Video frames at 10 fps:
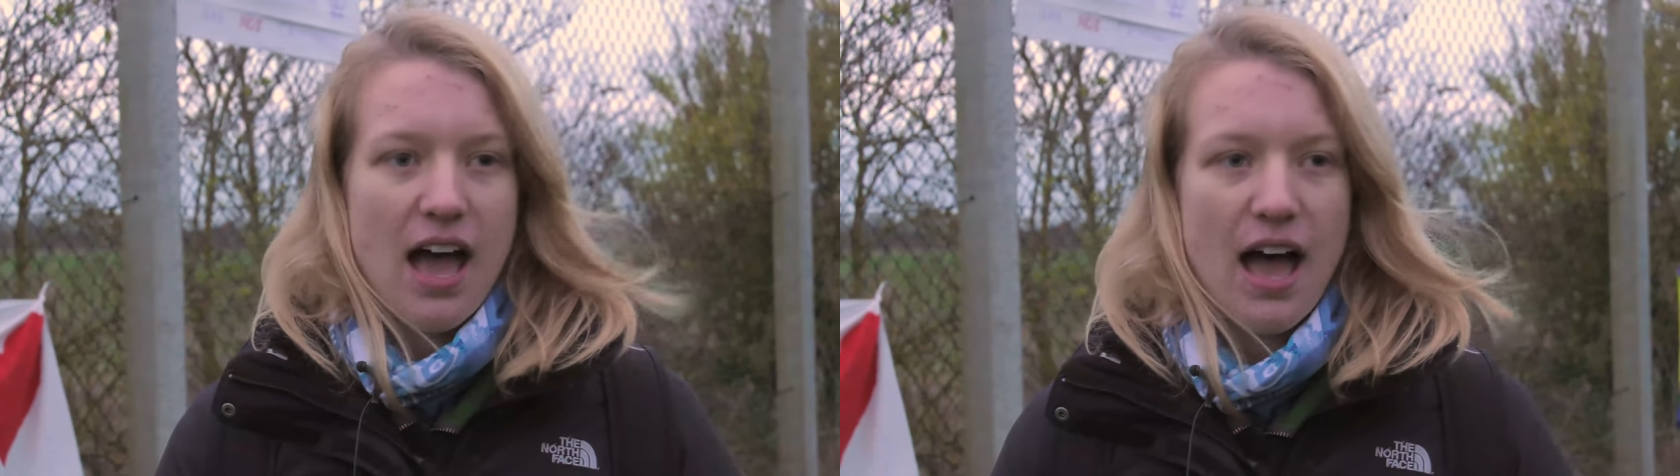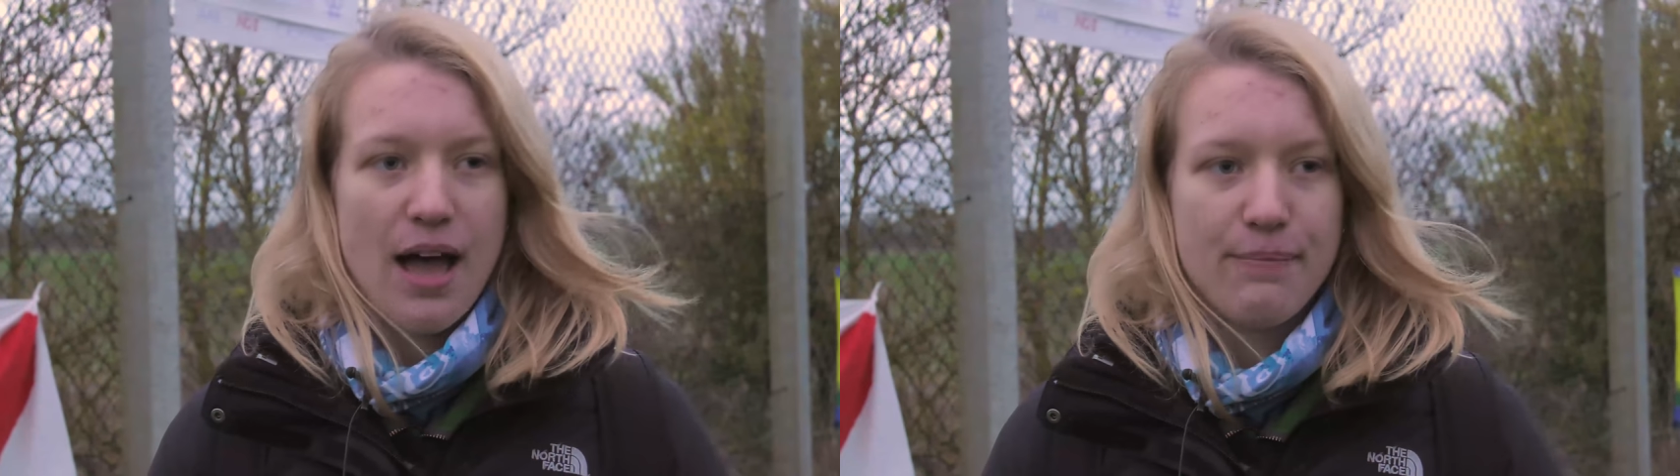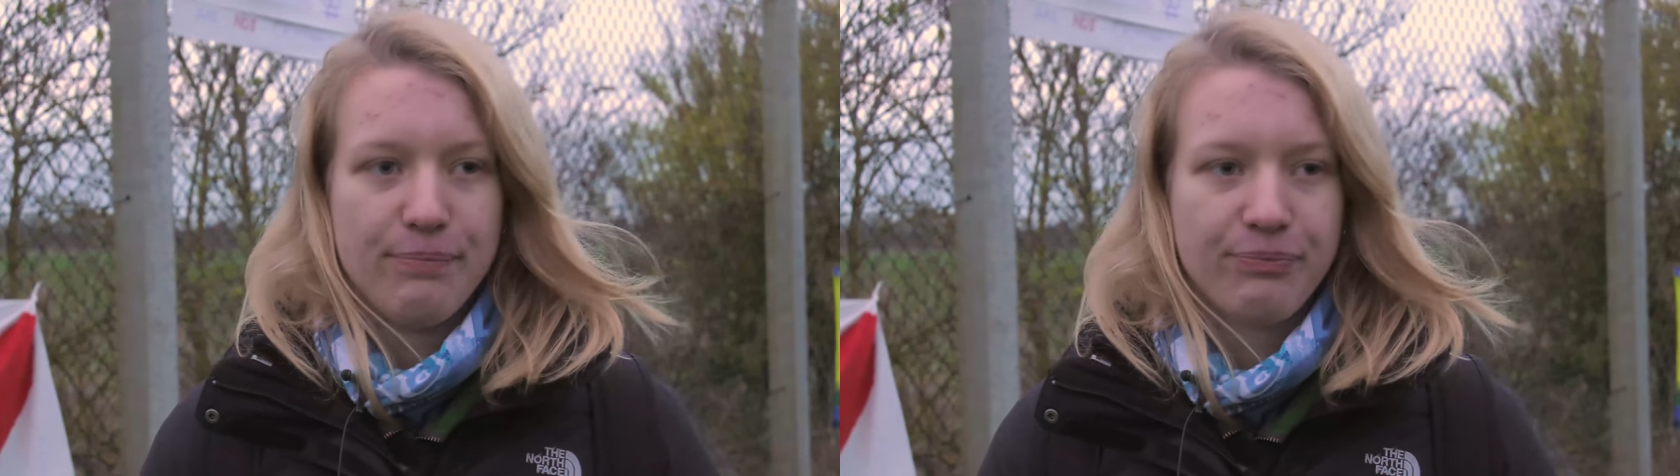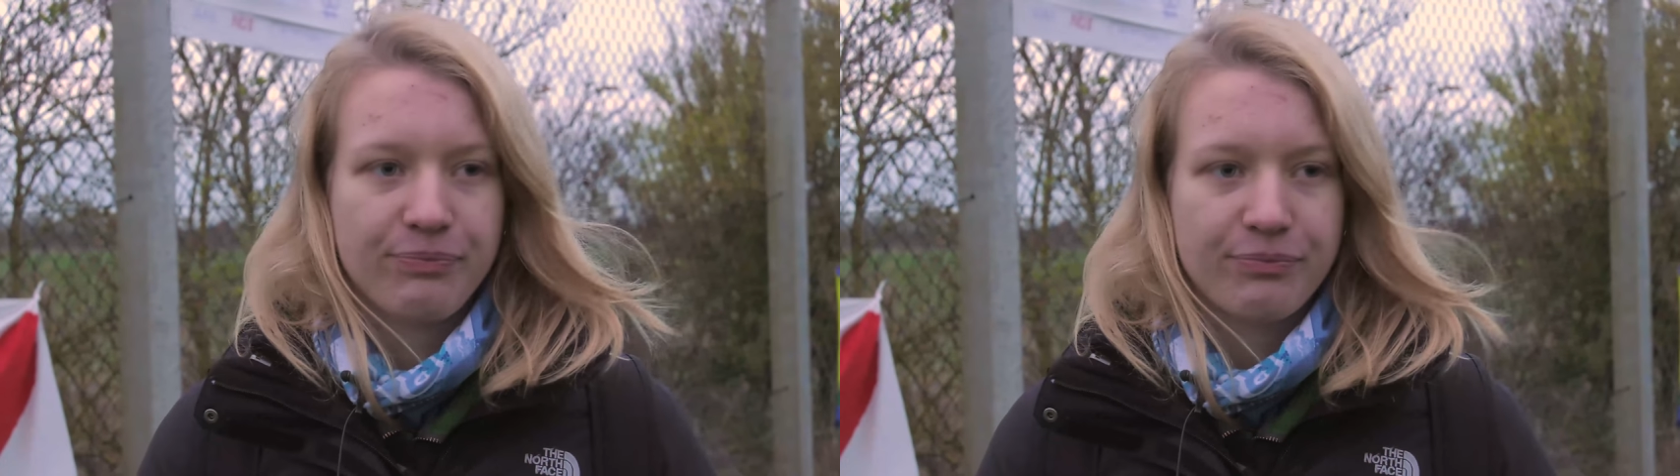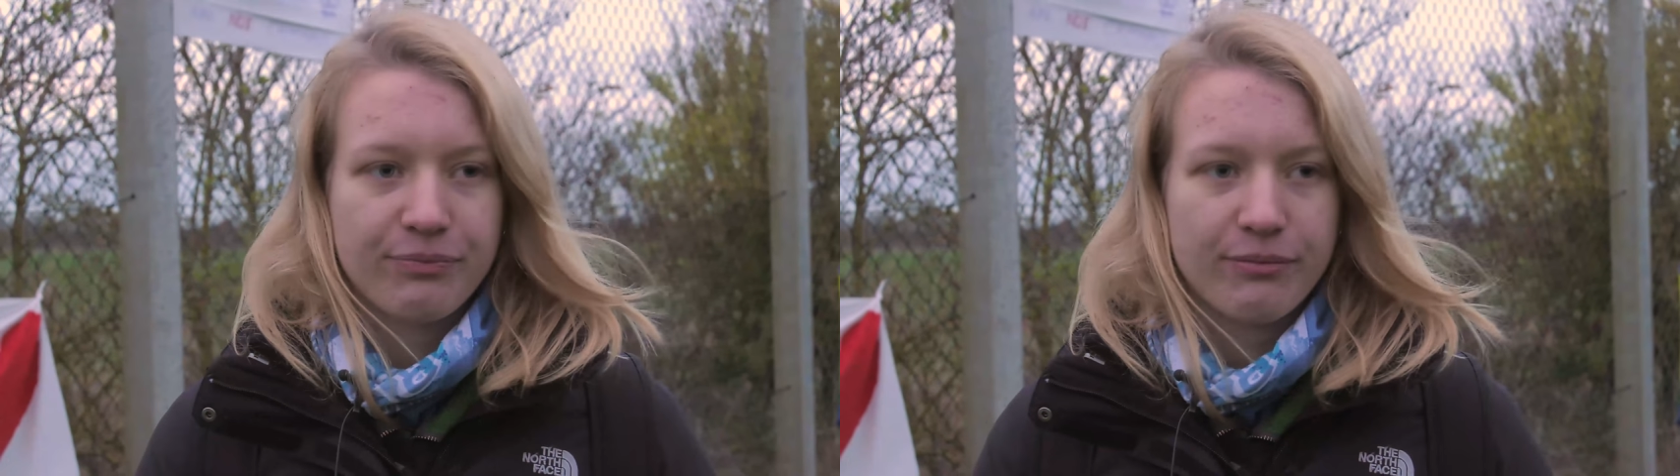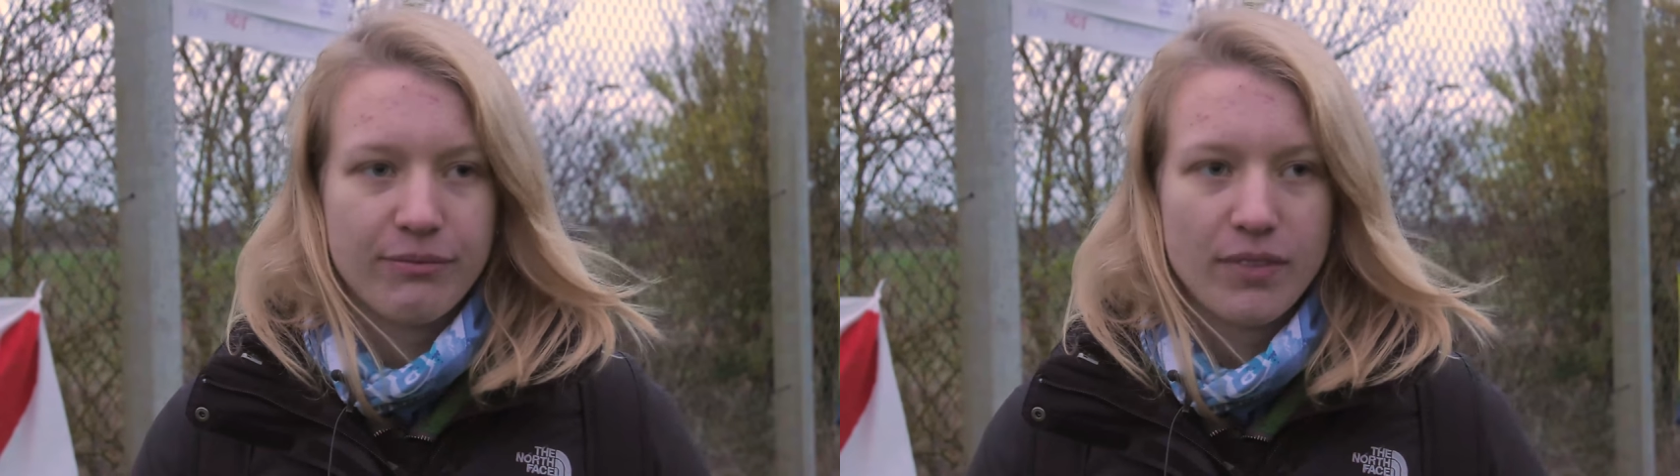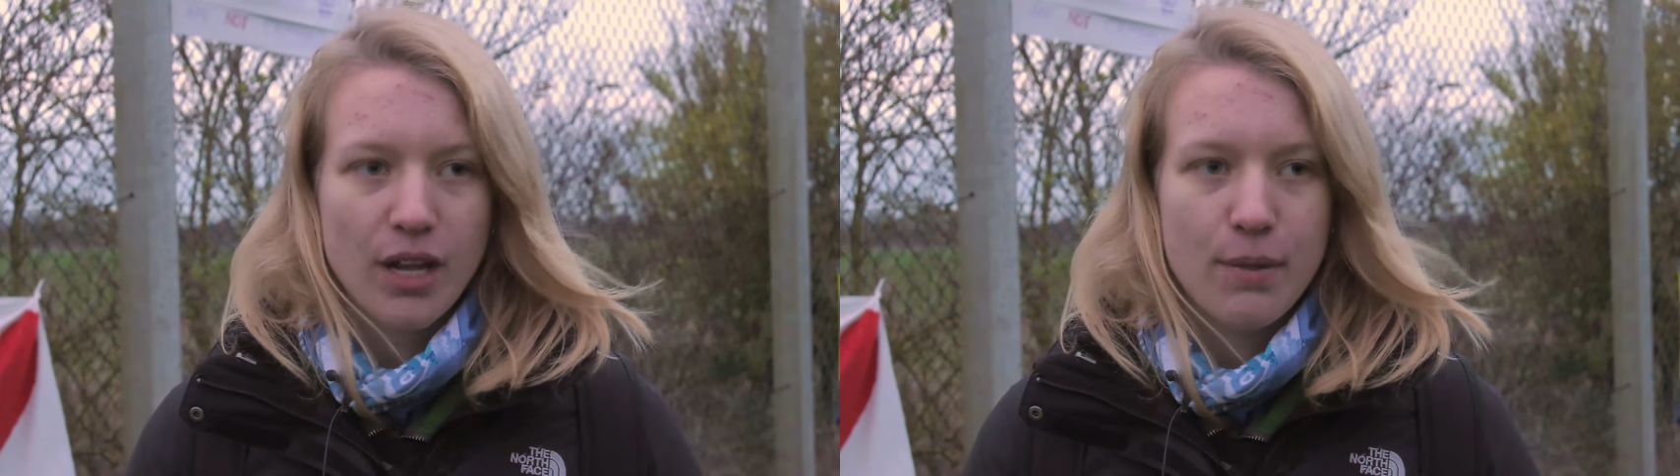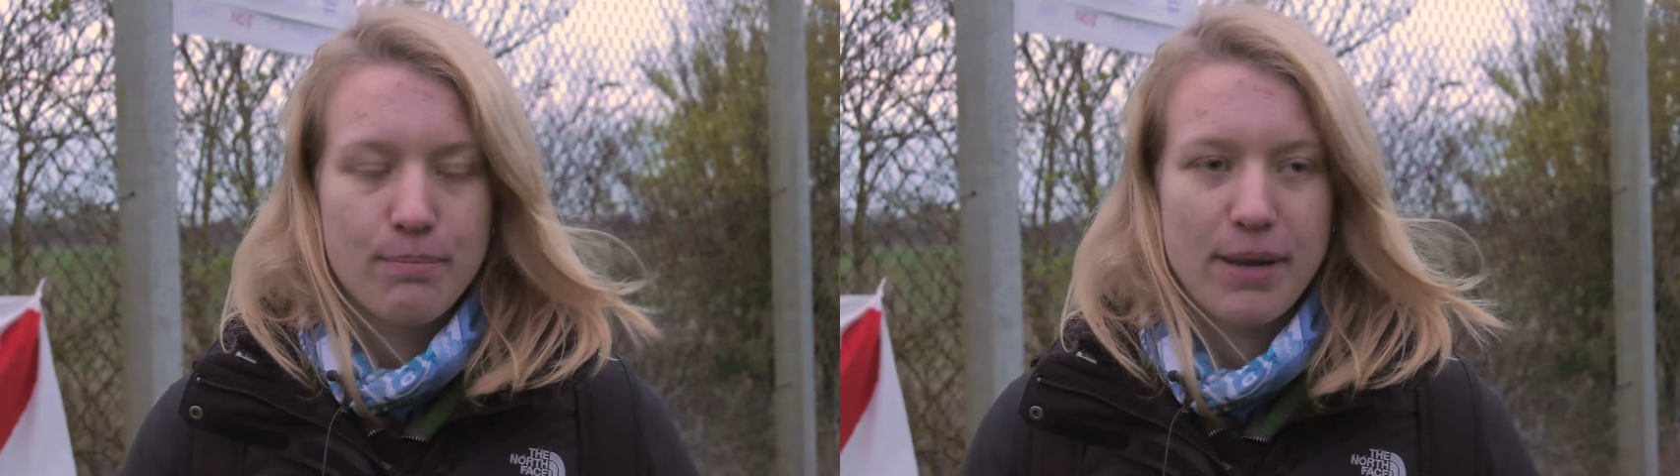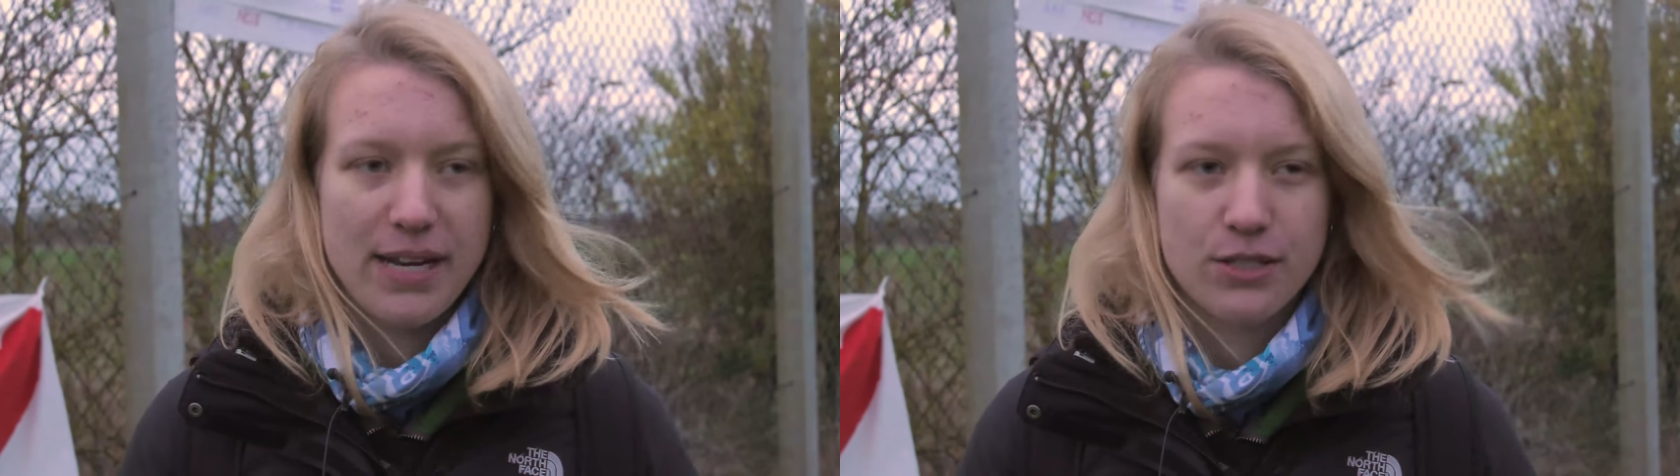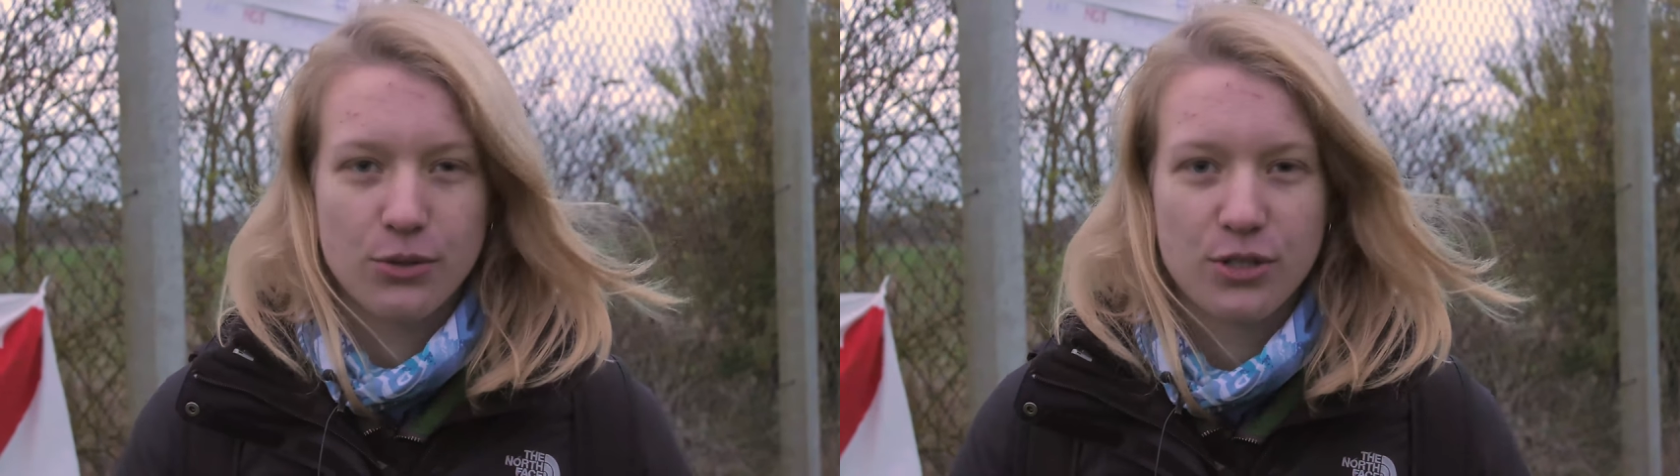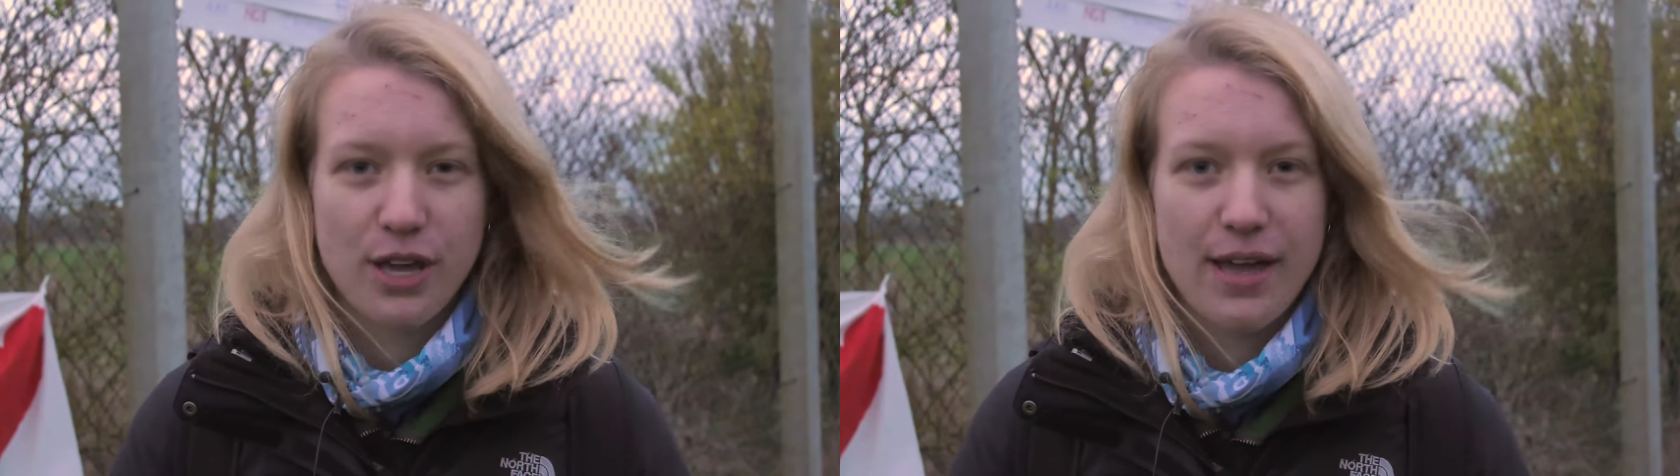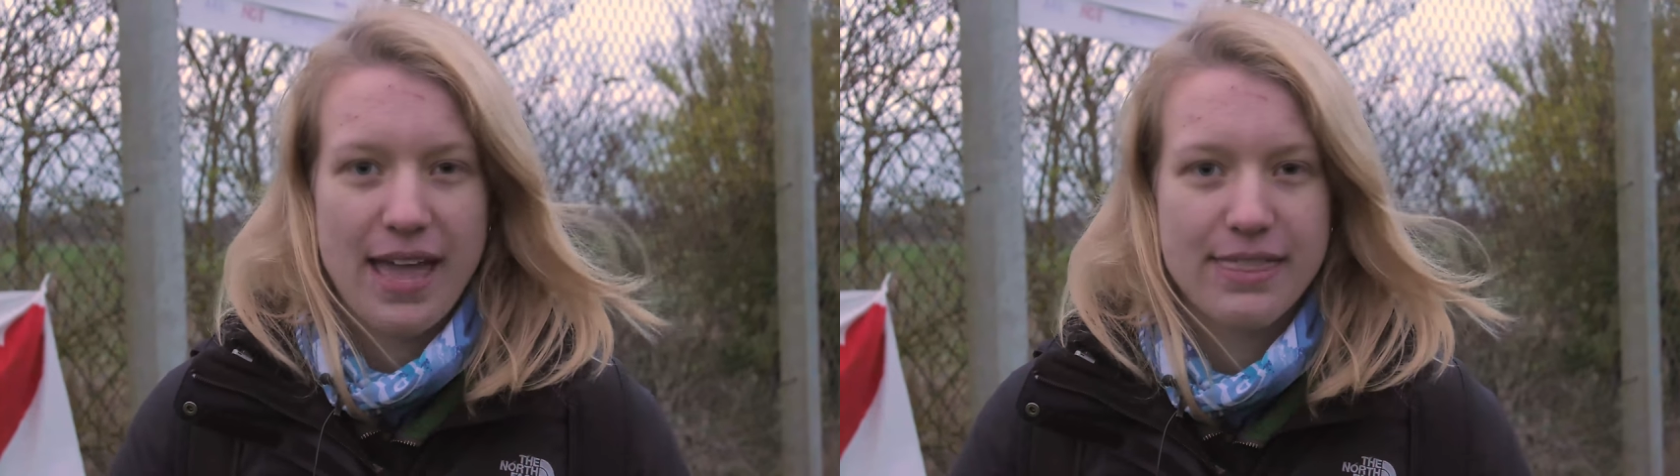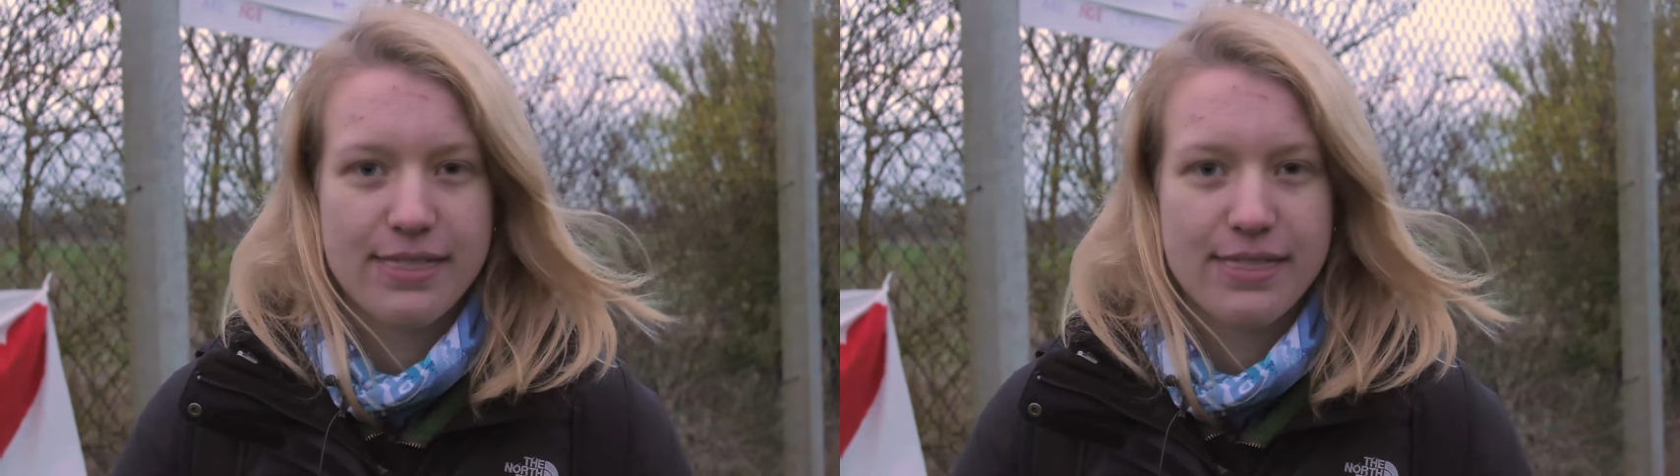Um, but it's also